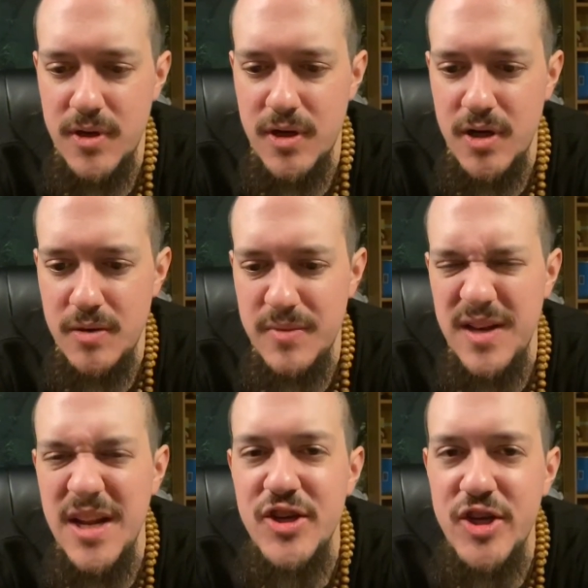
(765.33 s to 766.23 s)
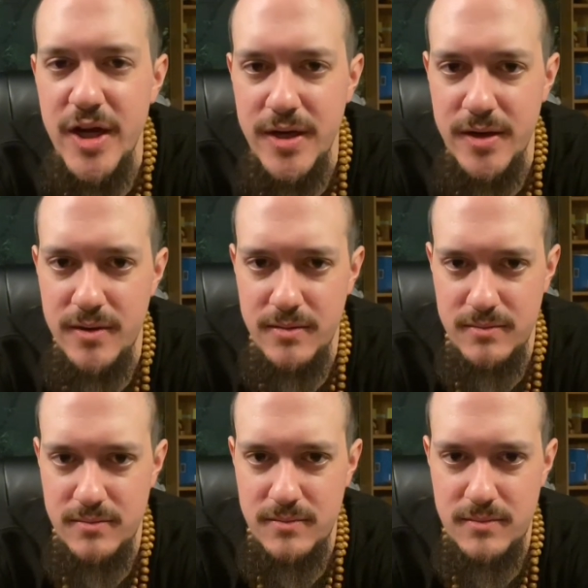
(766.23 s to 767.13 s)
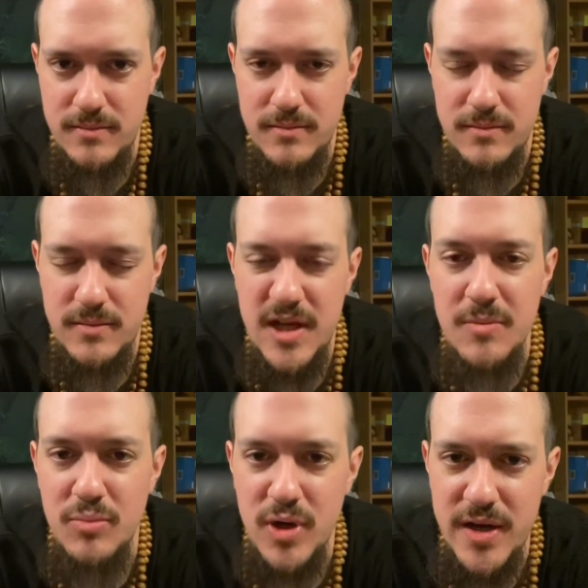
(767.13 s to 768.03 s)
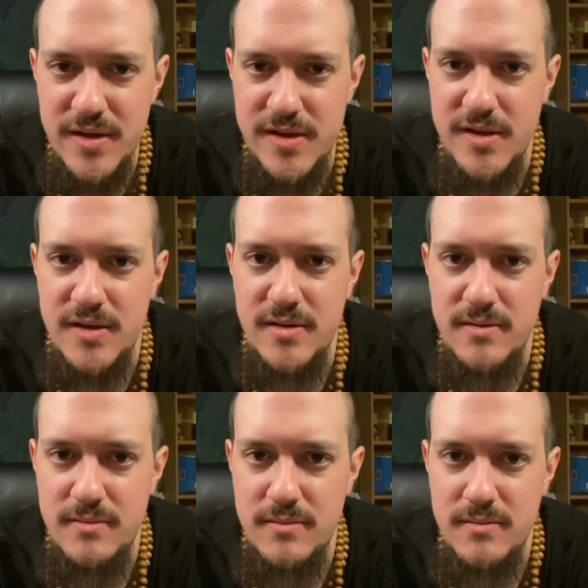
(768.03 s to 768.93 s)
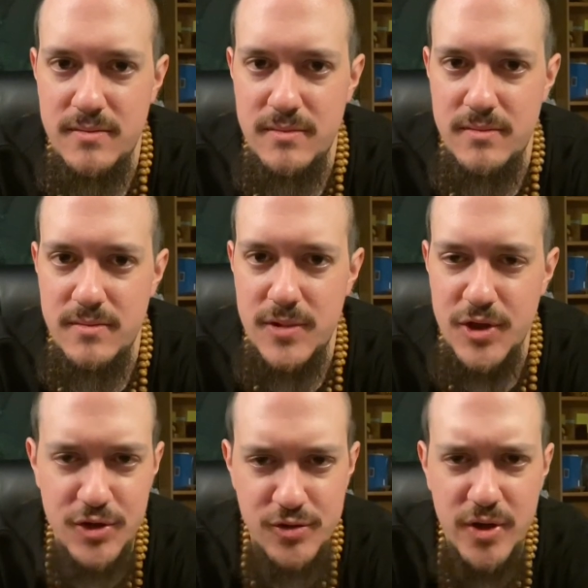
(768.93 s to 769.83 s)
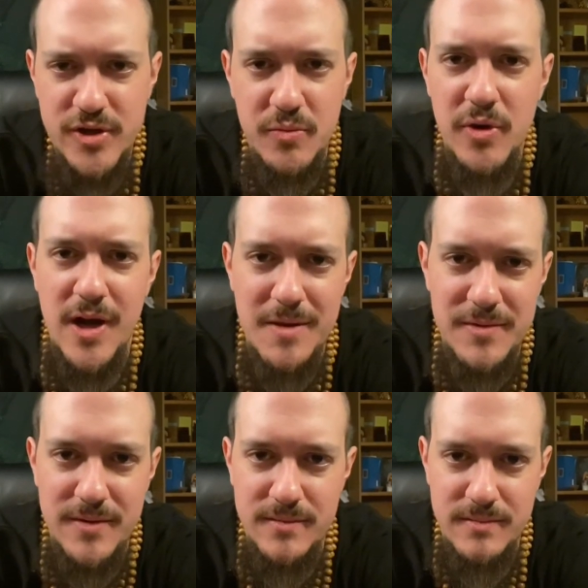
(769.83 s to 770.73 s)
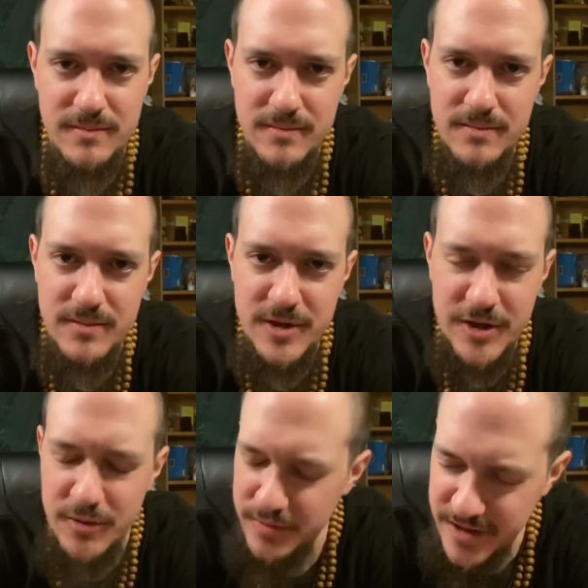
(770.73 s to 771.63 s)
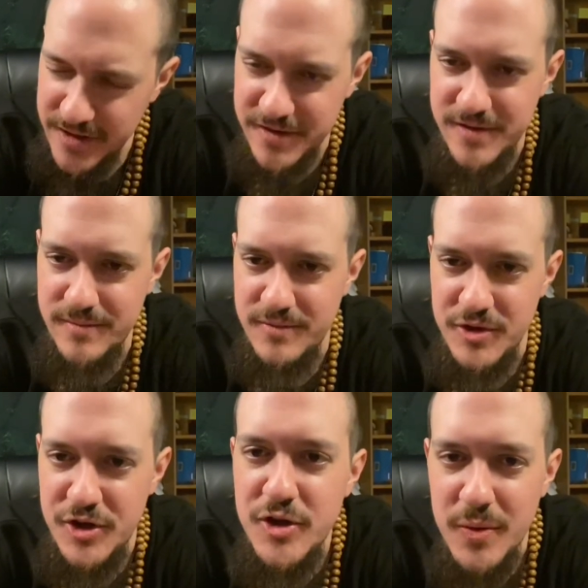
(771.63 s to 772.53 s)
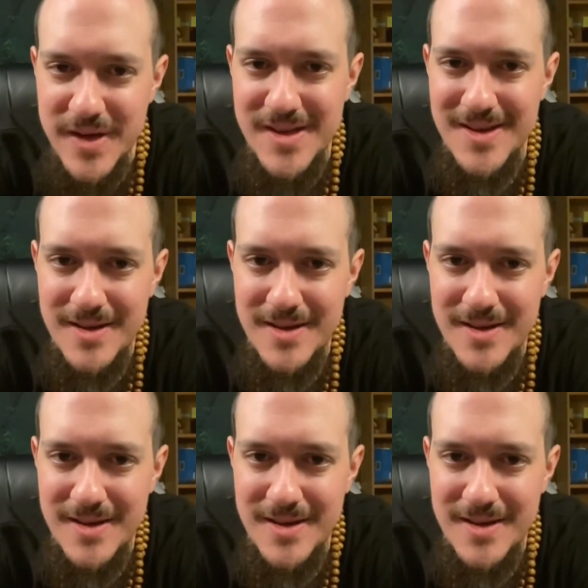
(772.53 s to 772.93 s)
um, initiated, embraced, destruction will happen. You don't need to do it.